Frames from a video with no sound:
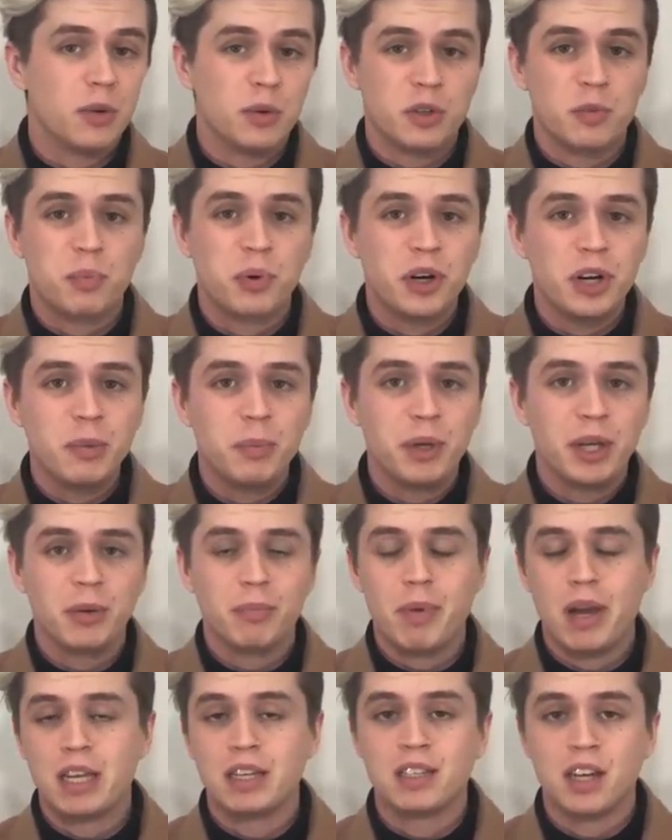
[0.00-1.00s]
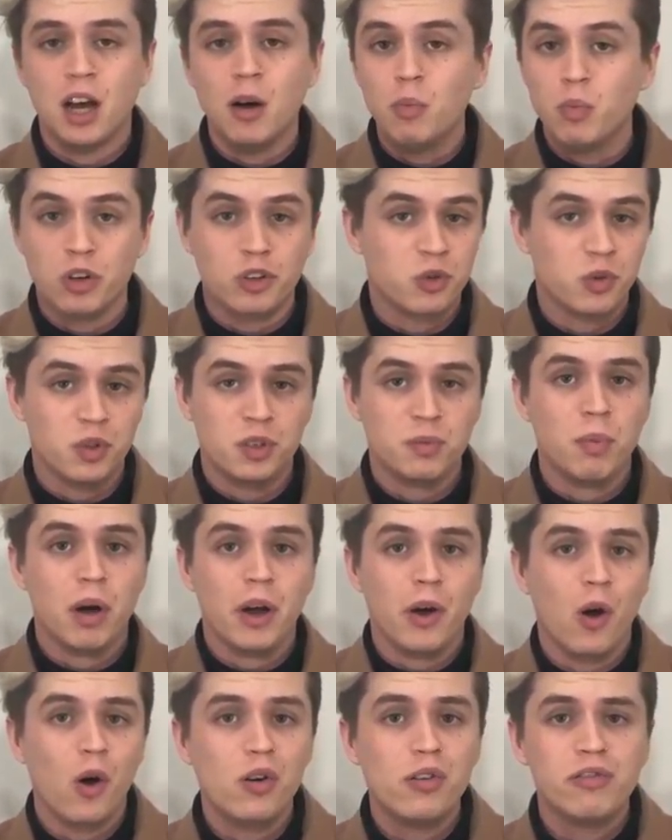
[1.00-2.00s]
There was a pretty big mess up, which was
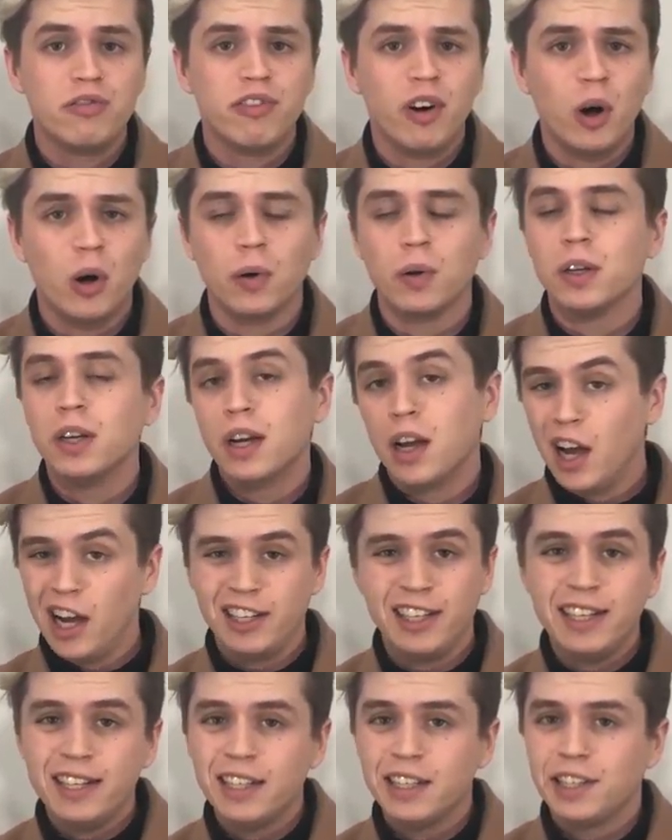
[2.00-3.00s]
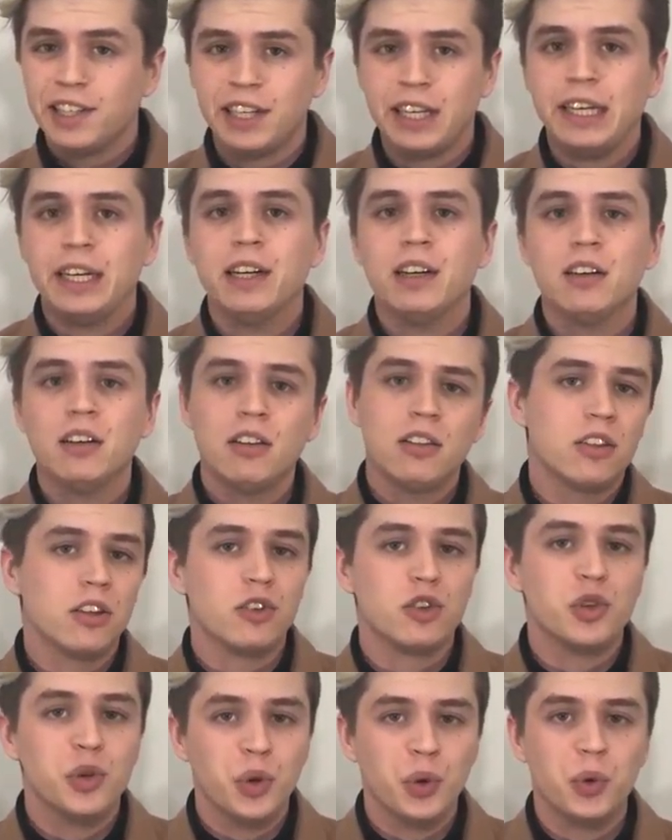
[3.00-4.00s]
my own fault. I didn't hear the
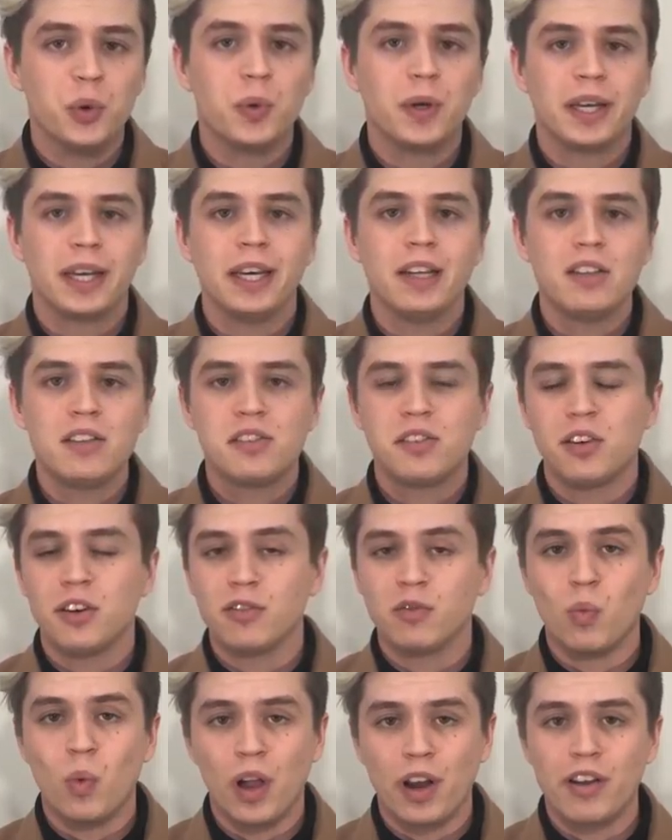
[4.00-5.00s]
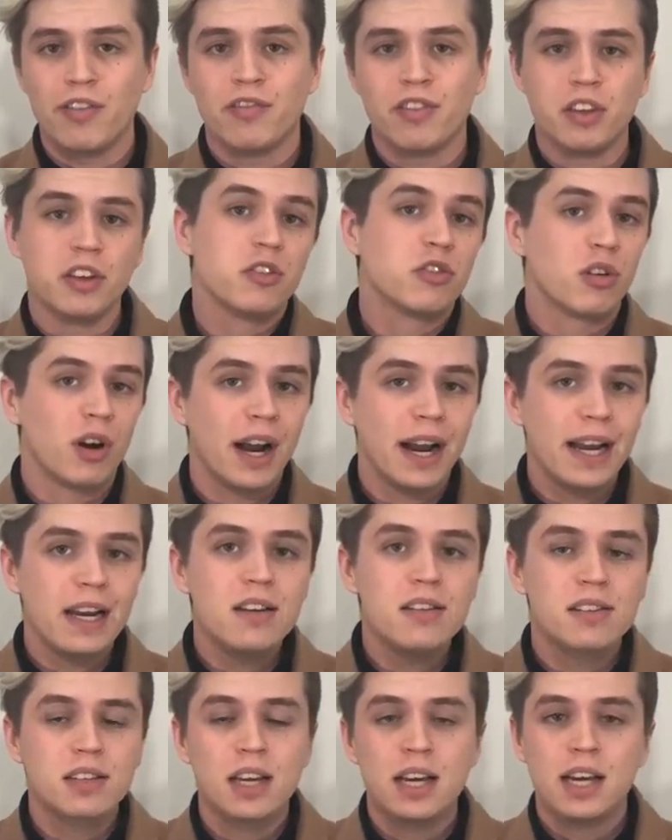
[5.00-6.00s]
two hits of one of the
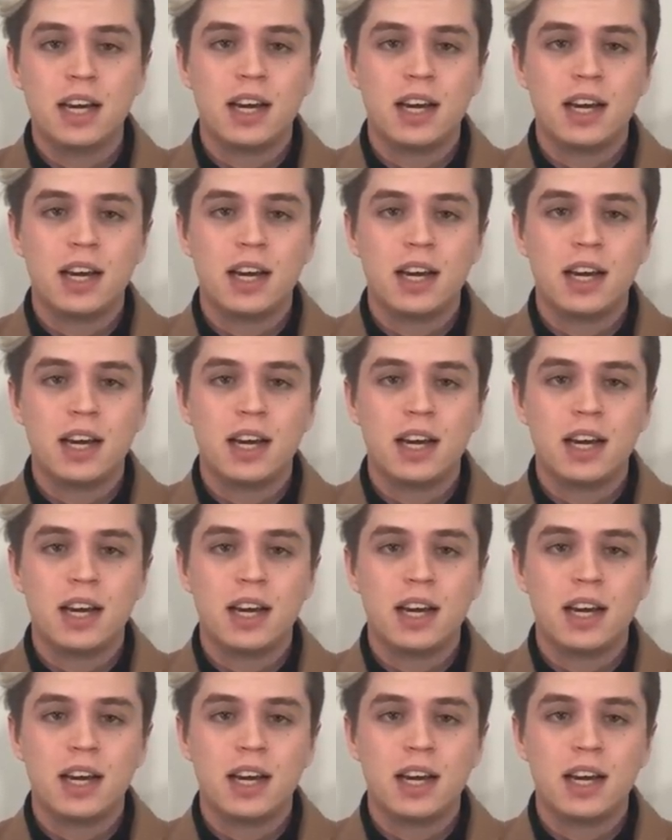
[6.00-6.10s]
trays.